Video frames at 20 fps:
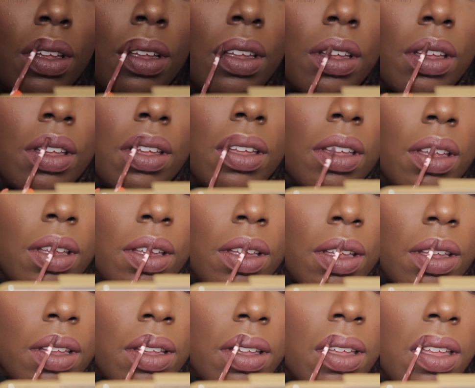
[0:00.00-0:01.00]
in 2
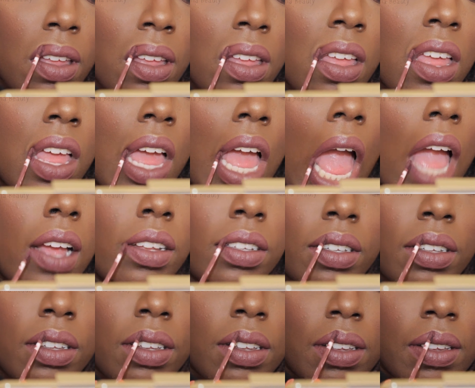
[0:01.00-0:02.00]
lips. And I think this
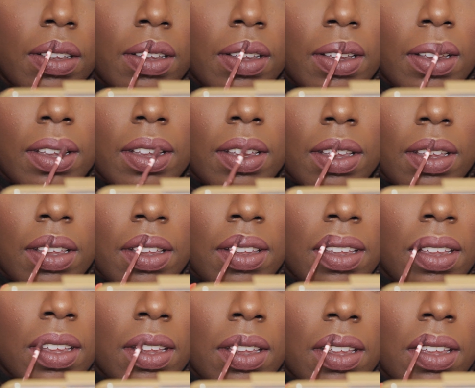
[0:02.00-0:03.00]
is my favorite
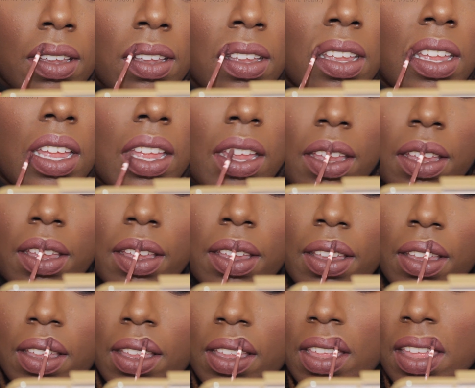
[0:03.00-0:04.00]
liquid
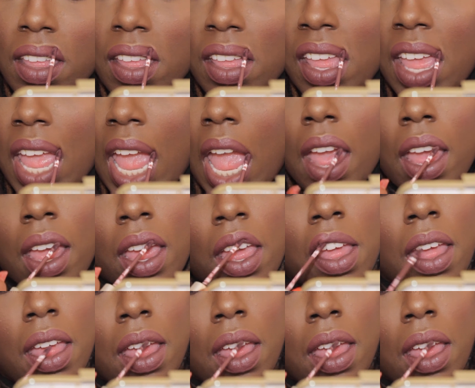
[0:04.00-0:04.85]
lipstick formula